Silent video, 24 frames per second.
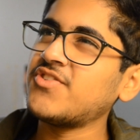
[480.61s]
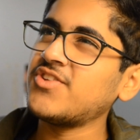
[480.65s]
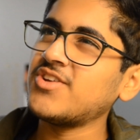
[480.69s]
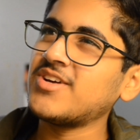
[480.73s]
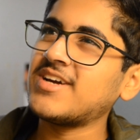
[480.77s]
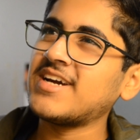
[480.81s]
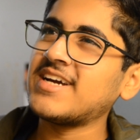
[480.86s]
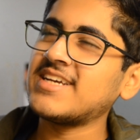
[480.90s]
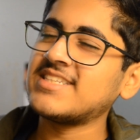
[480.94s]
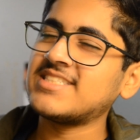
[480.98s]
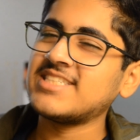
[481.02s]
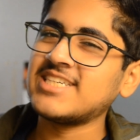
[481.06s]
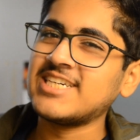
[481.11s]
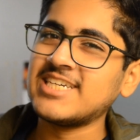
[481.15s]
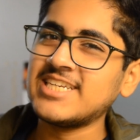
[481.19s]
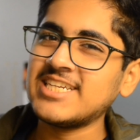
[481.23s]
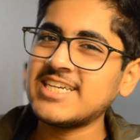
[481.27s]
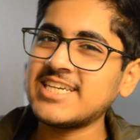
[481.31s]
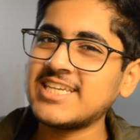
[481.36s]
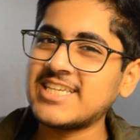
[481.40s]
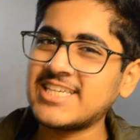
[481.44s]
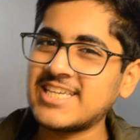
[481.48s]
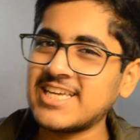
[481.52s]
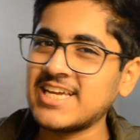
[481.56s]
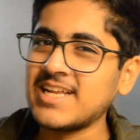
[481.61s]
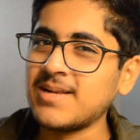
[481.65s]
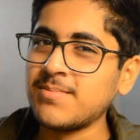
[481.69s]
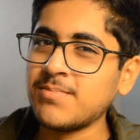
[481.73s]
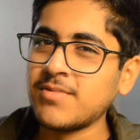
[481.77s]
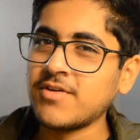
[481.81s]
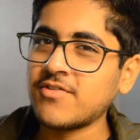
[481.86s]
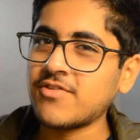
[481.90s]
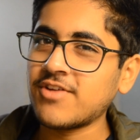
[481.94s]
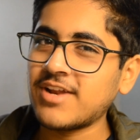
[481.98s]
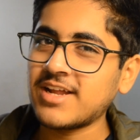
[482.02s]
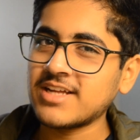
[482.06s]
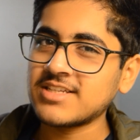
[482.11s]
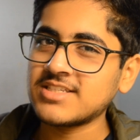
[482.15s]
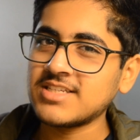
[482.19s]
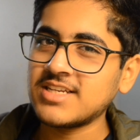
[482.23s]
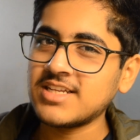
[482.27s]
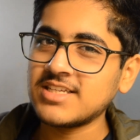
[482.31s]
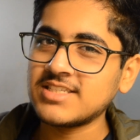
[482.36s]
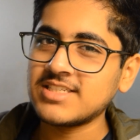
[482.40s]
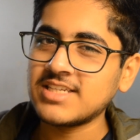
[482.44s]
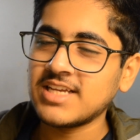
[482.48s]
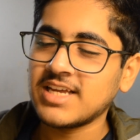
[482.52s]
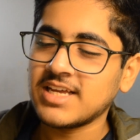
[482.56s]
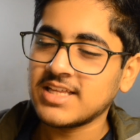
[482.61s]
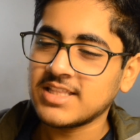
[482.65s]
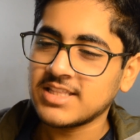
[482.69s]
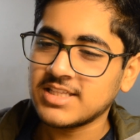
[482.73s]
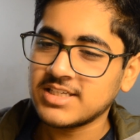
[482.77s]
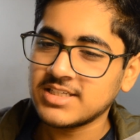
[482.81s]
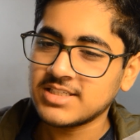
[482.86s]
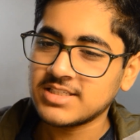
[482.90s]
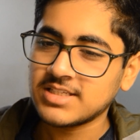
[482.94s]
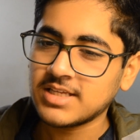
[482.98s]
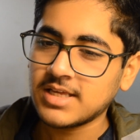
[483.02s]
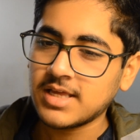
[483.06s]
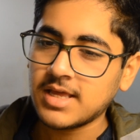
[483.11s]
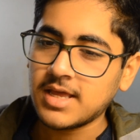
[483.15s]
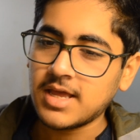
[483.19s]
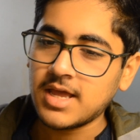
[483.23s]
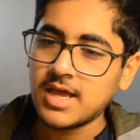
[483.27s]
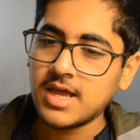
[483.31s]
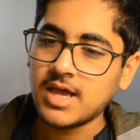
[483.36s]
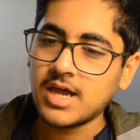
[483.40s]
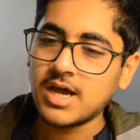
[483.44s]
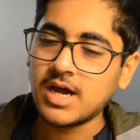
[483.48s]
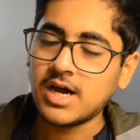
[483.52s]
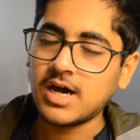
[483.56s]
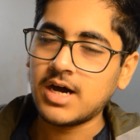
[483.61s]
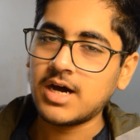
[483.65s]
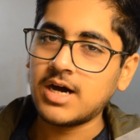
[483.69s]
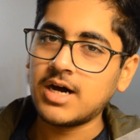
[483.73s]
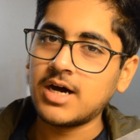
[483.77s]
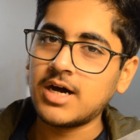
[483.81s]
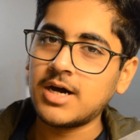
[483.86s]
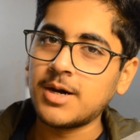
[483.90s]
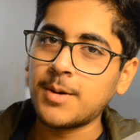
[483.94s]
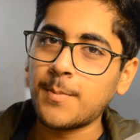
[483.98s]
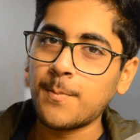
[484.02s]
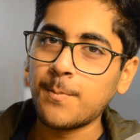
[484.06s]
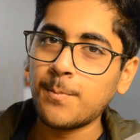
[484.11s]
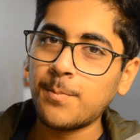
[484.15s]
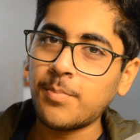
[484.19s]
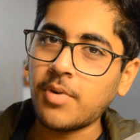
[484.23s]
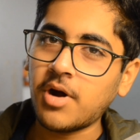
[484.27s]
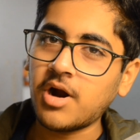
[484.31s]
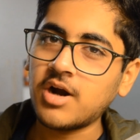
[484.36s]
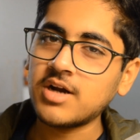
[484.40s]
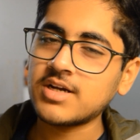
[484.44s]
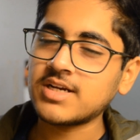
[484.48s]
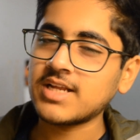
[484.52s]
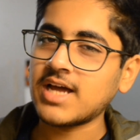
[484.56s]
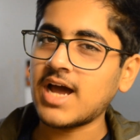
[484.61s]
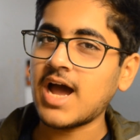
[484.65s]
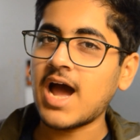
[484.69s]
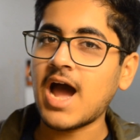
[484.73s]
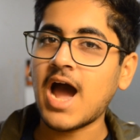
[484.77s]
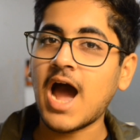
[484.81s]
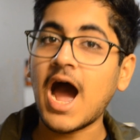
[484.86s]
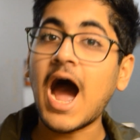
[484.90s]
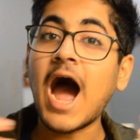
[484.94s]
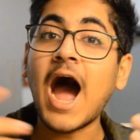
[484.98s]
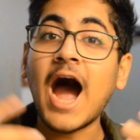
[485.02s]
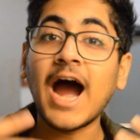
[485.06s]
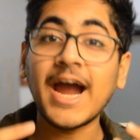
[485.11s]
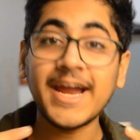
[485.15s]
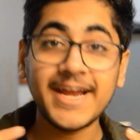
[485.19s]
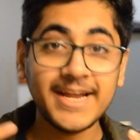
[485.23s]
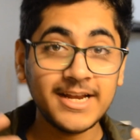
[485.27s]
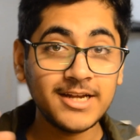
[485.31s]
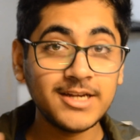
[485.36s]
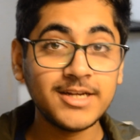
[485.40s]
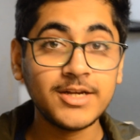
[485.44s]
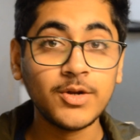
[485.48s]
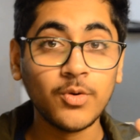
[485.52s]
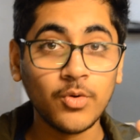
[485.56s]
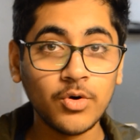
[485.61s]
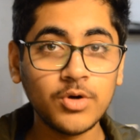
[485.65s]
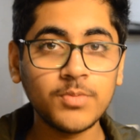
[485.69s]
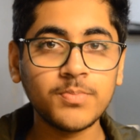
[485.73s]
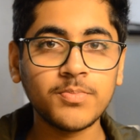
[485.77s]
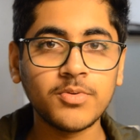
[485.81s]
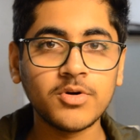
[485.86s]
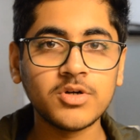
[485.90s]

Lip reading: of you guys are gonna kill me for actually saying this, but I don't